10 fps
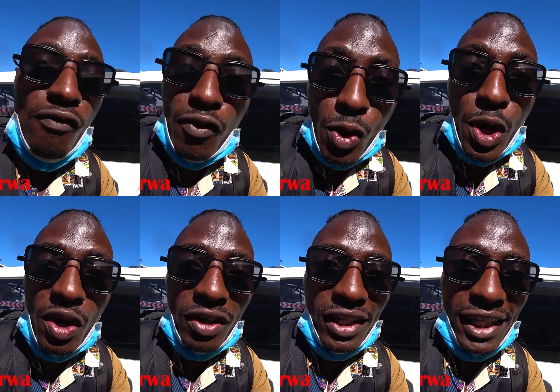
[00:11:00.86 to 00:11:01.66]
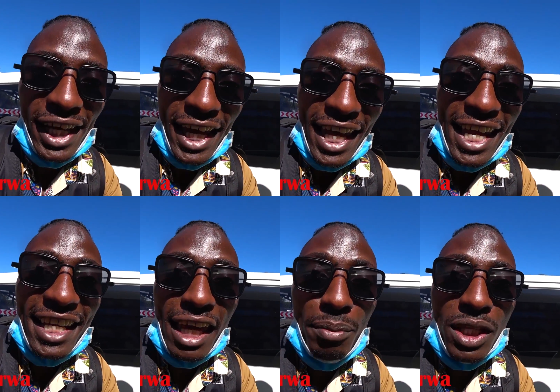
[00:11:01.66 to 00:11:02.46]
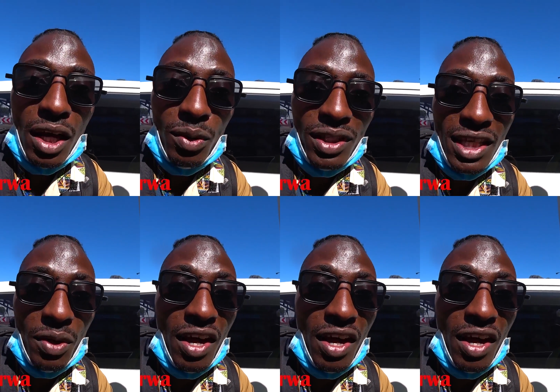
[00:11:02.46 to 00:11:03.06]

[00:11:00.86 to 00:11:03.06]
Vuyo, in Cape Town, South